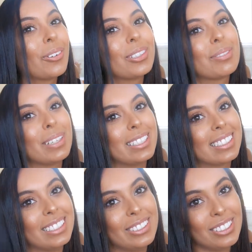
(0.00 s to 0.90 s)
old ones are
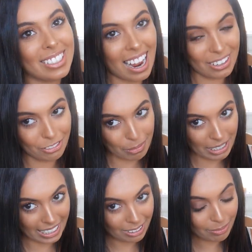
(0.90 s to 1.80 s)
basically too tight for
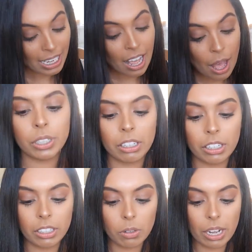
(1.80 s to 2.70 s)
me. They
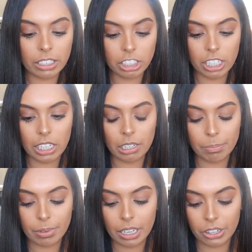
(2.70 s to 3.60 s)
were quite cheap.
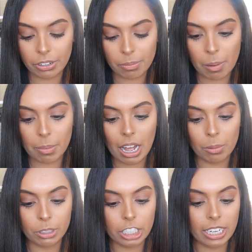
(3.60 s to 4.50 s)
I don't remember how
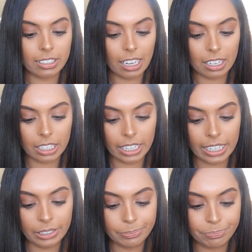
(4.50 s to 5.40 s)
much
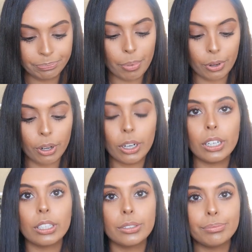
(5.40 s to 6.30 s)
exactly
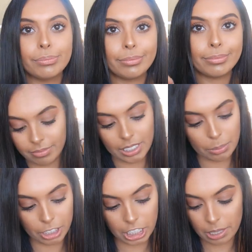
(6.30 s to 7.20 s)
but they
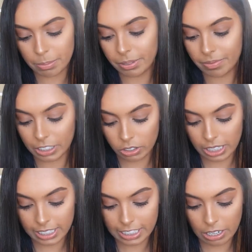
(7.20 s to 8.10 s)
were cheap. That's all
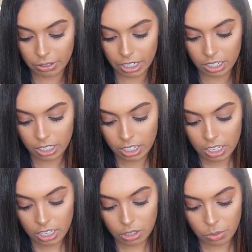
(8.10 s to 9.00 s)
I can tell you.
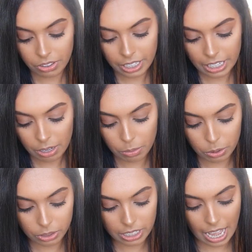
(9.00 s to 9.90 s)
The one thing I
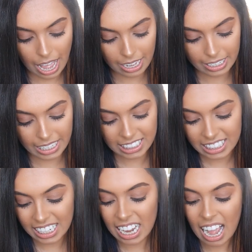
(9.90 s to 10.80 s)
will say is
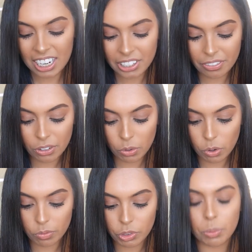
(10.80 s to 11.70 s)
they're kind of
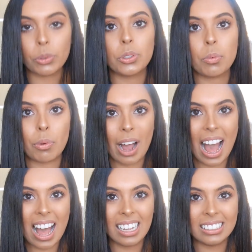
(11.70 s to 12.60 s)
uncomfortable to
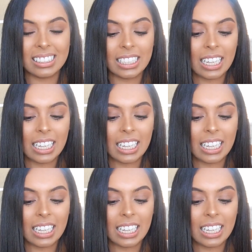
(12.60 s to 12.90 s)
wear